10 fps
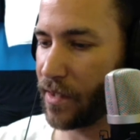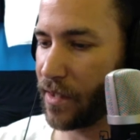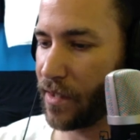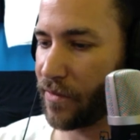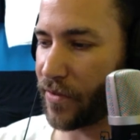
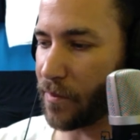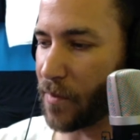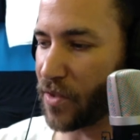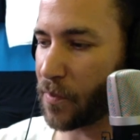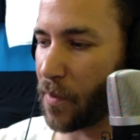for the
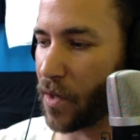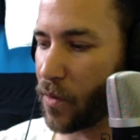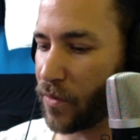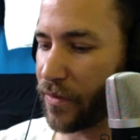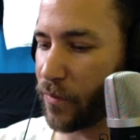most part
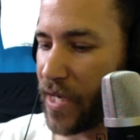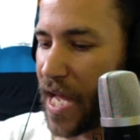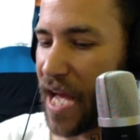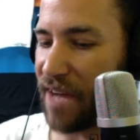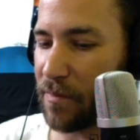we
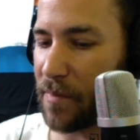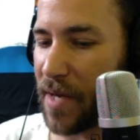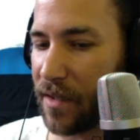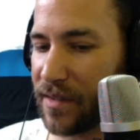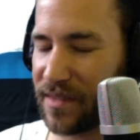have
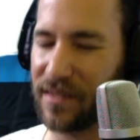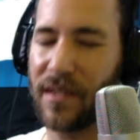about